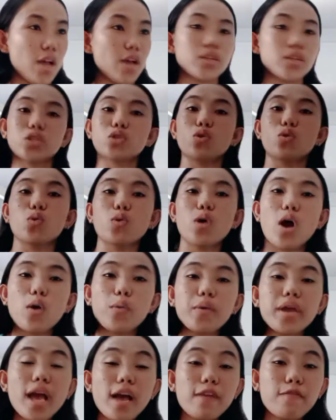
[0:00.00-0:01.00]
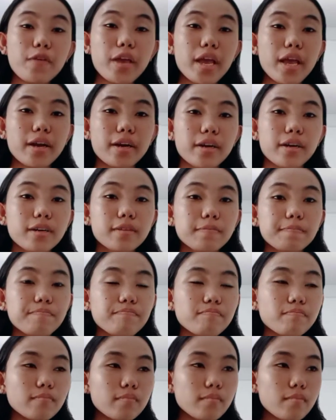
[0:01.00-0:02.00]
So we have here
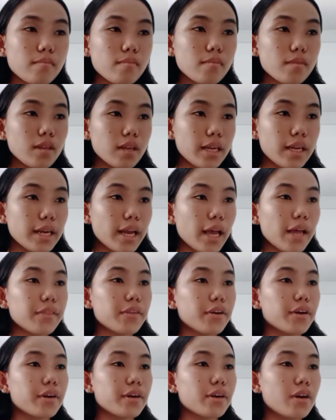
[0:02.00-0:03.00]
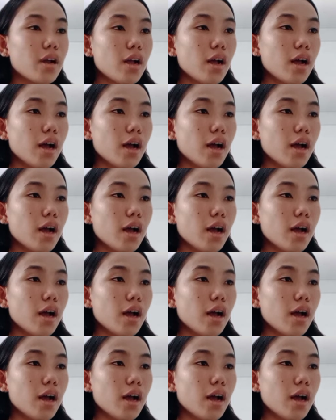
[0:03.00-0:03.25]
another